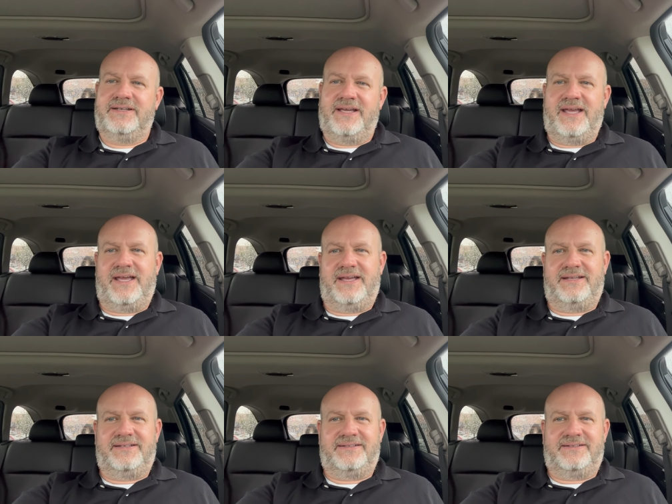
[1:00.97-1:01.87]

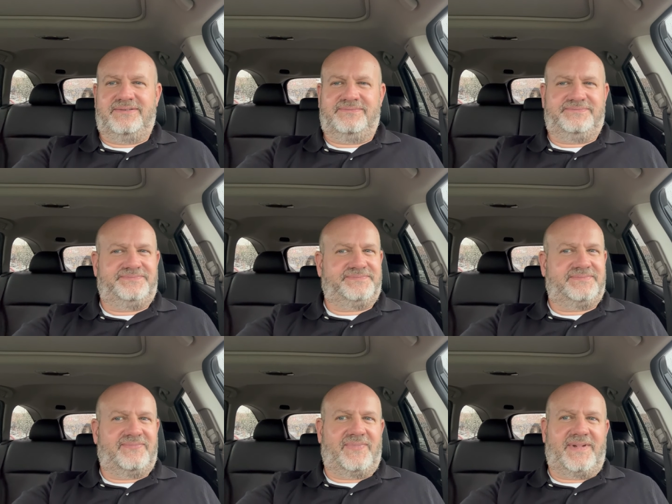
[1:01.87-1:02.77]
and
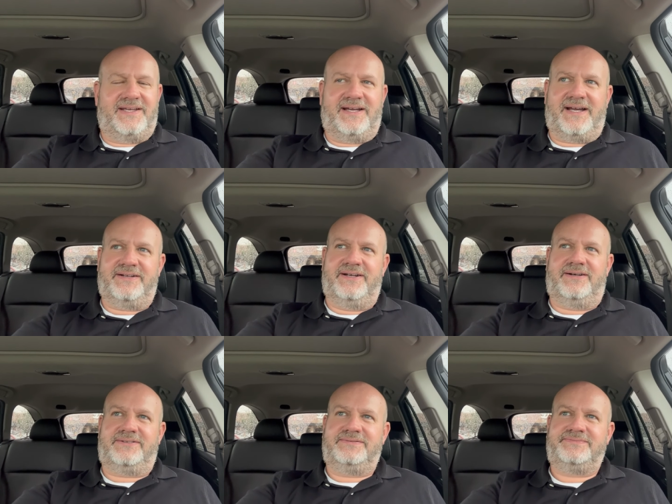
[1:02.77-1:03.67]
I don't
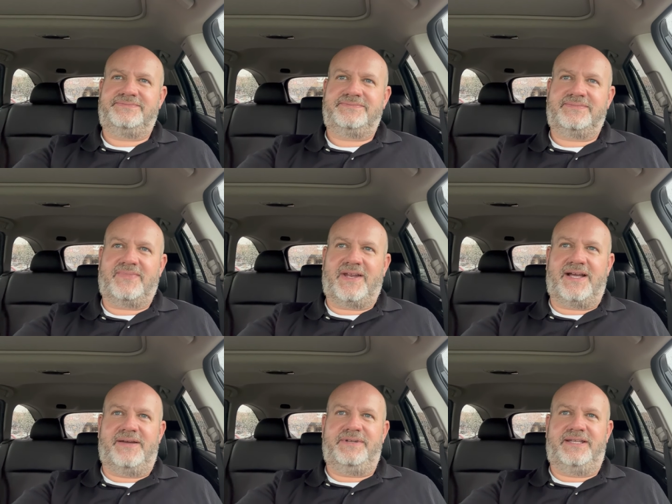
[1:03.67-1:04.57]
know.
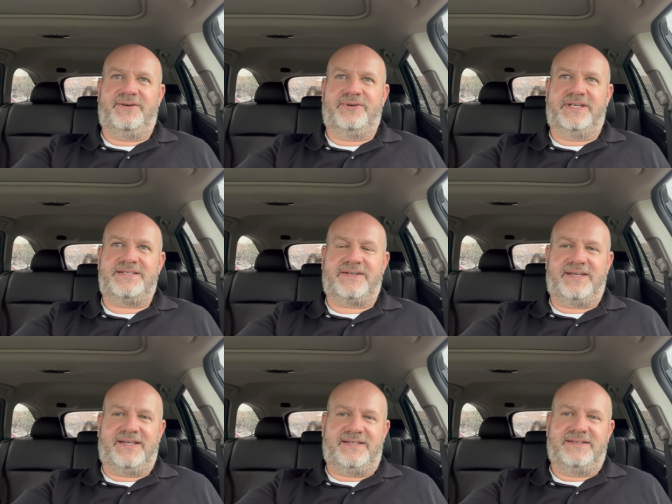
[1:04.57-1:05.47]
I mean, they really took a
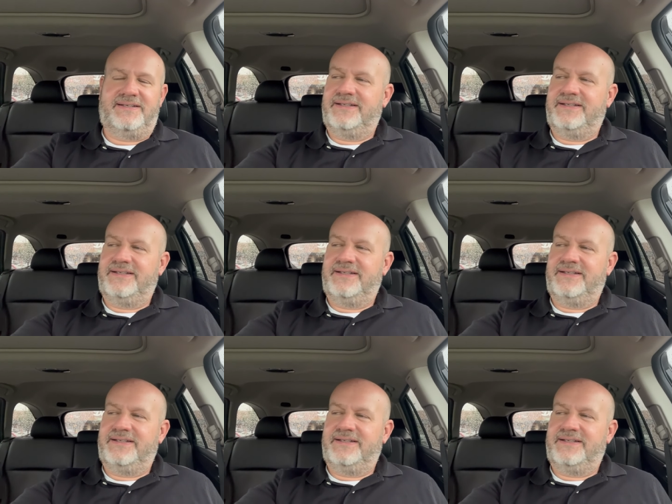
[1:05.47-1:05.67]
hit.